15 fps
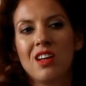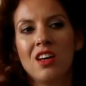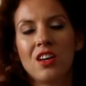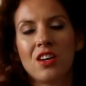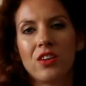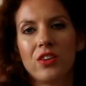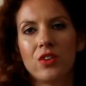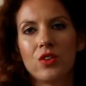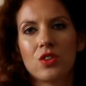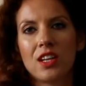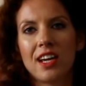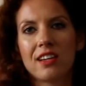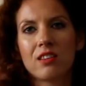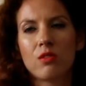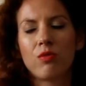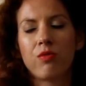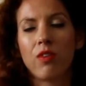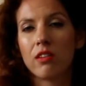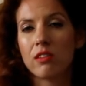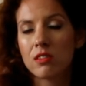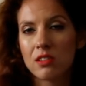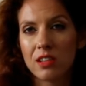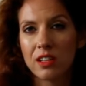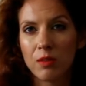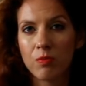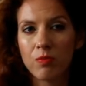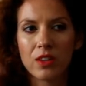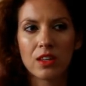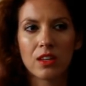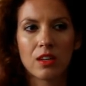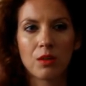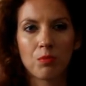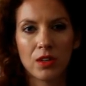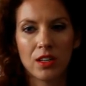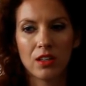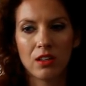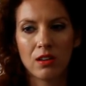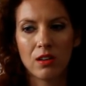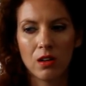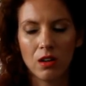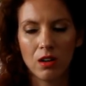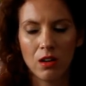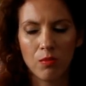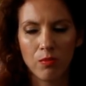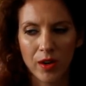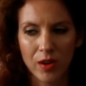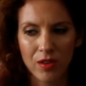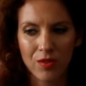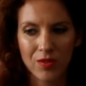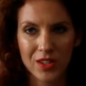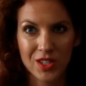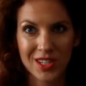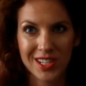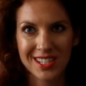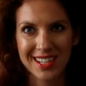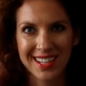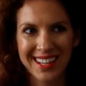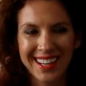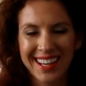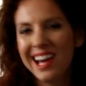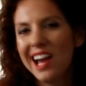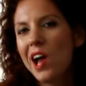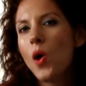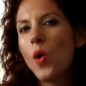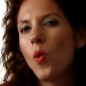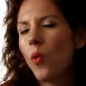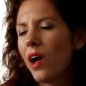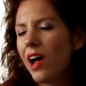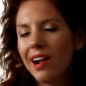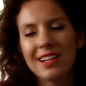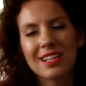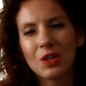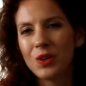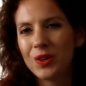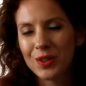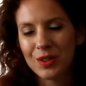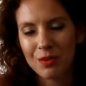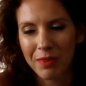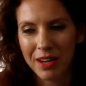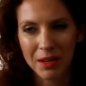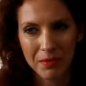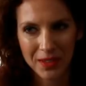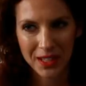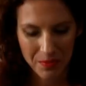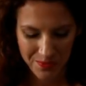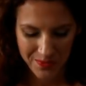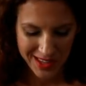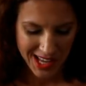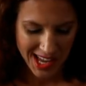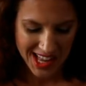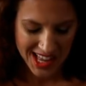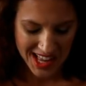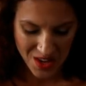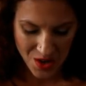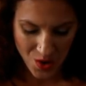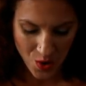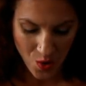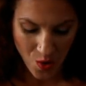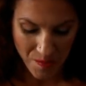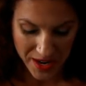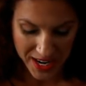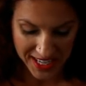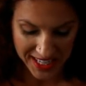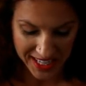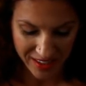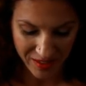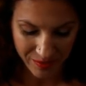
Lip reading: you know, she likes to fall asleep with the nipple in her mouth, which is, wow, it's all good by me. No complaining.